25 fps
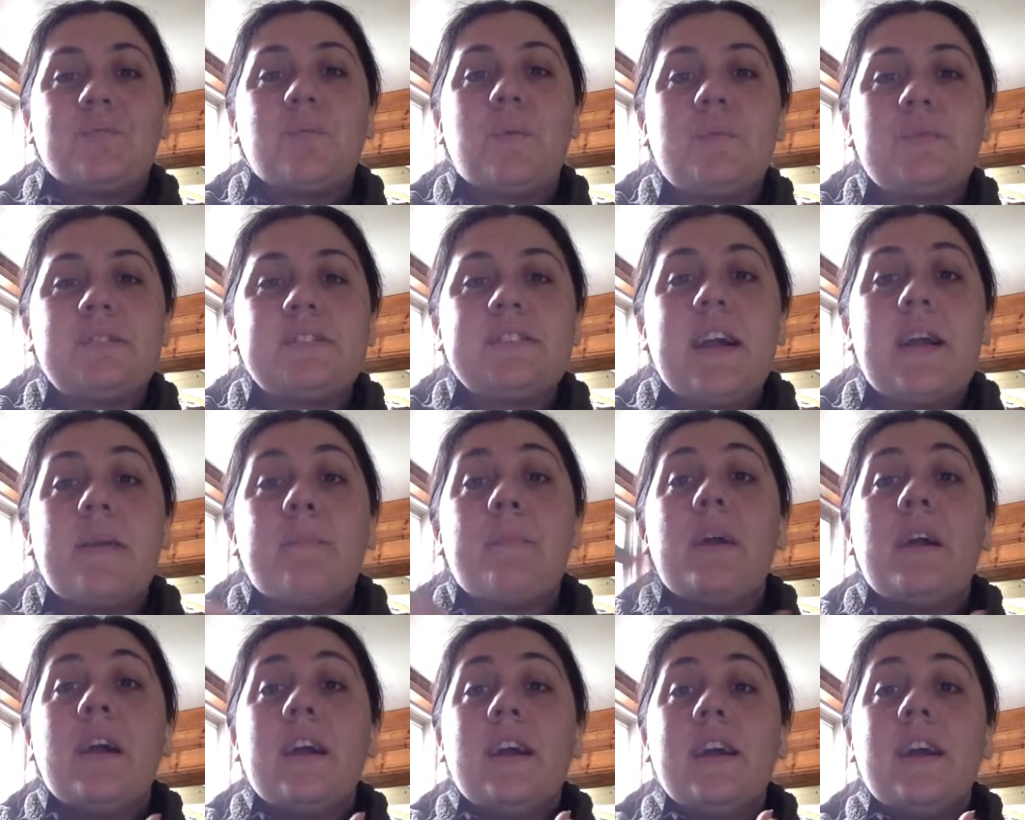one more time.
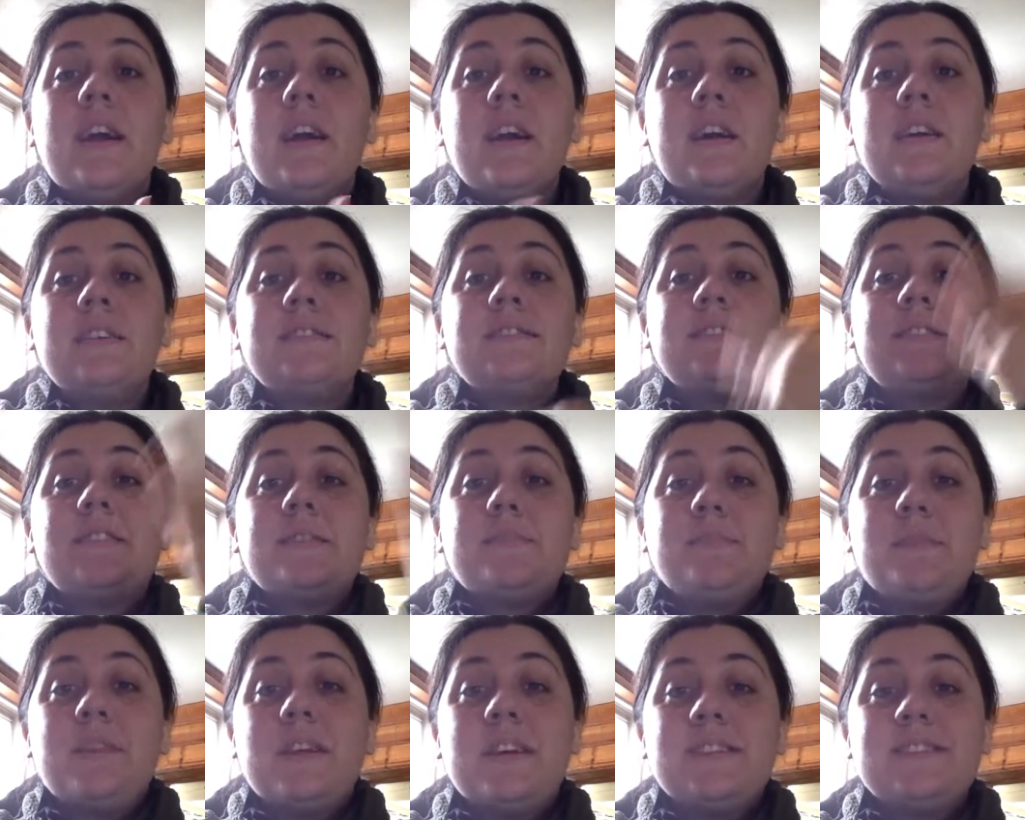Gus the
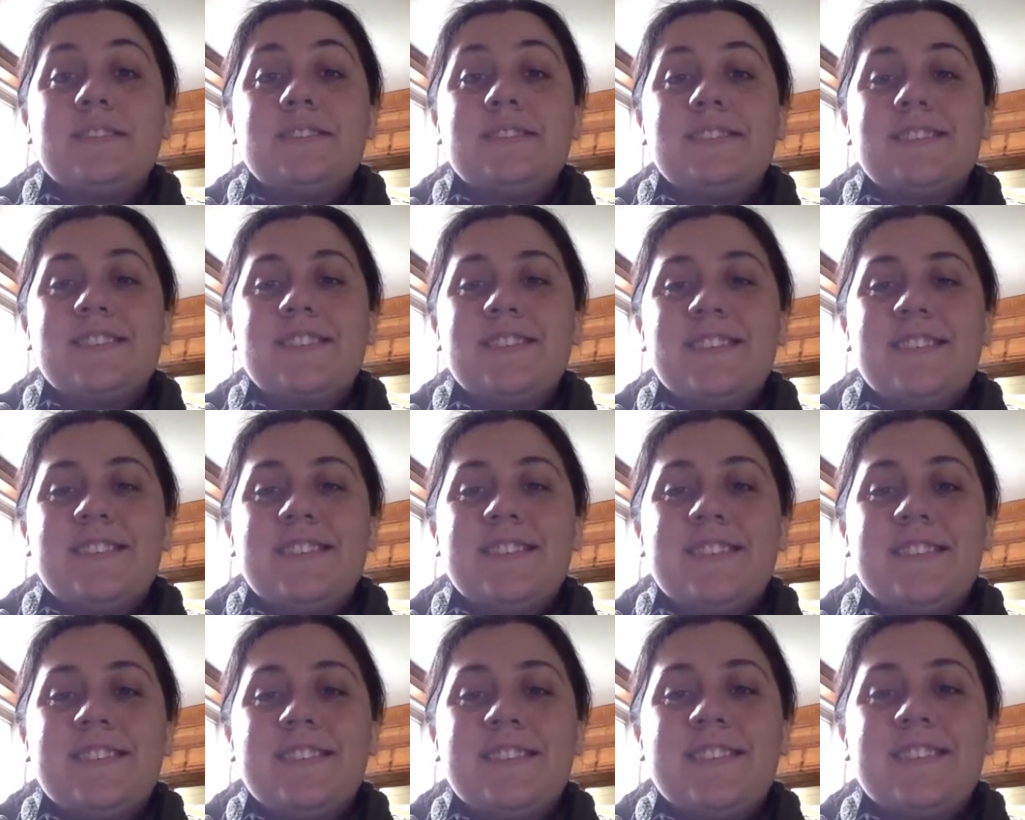plus
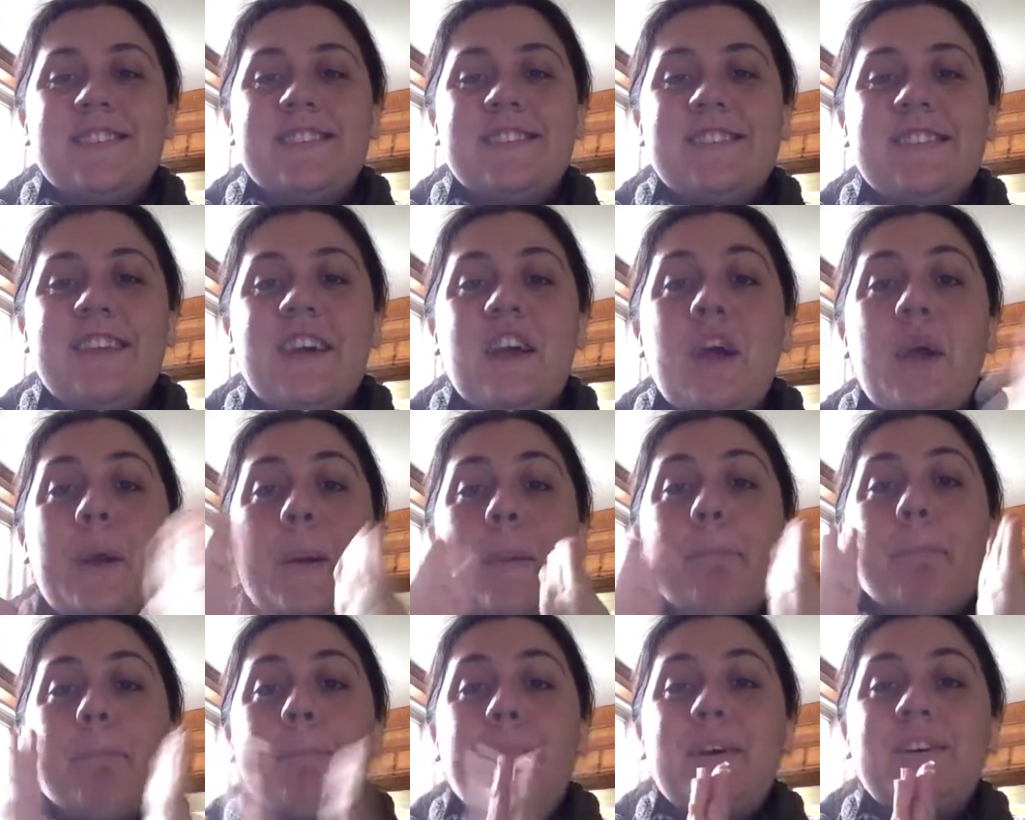
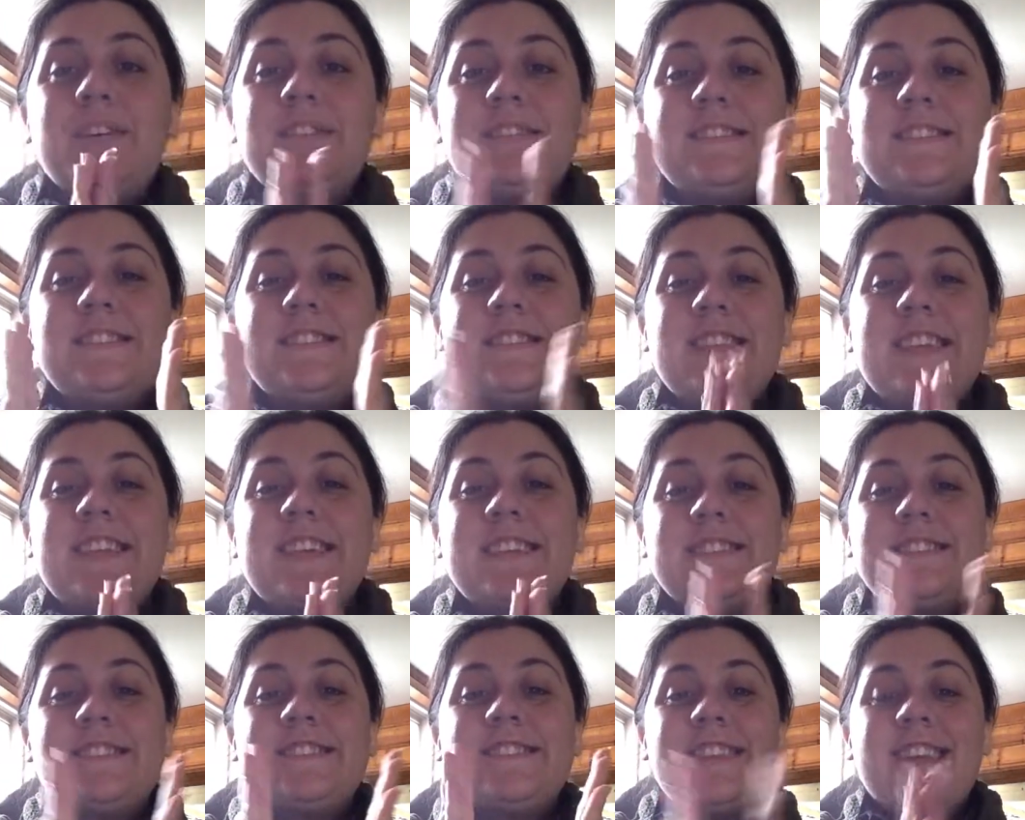puts
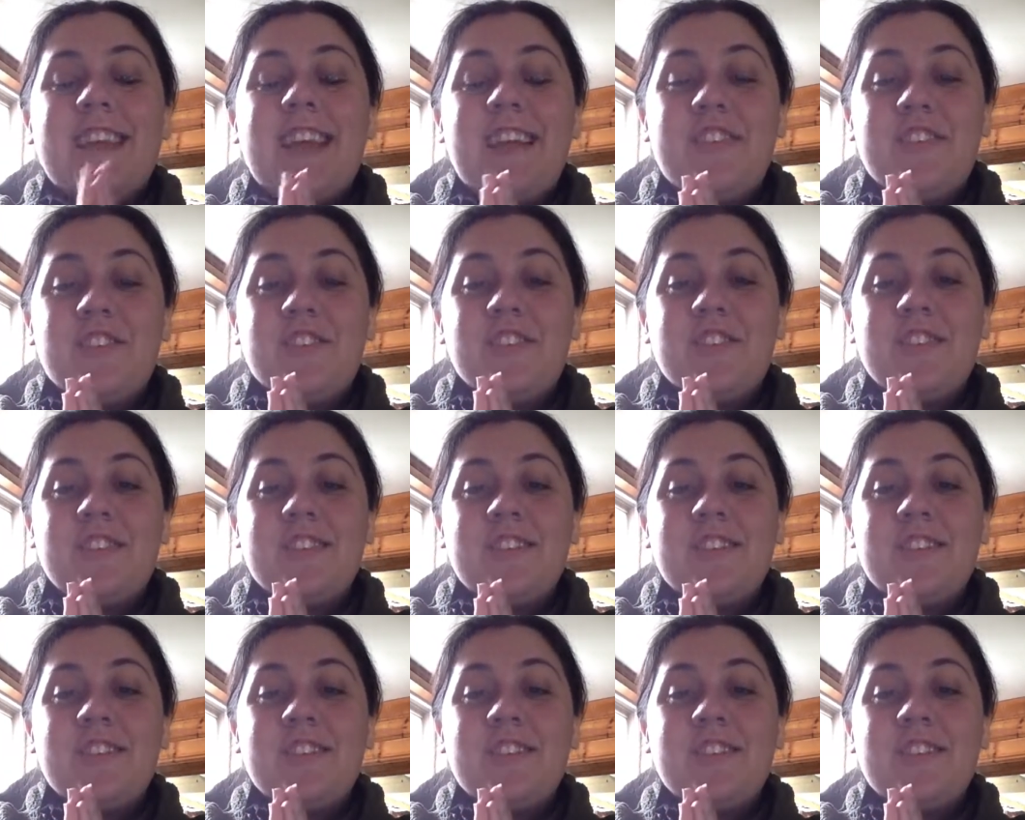things together.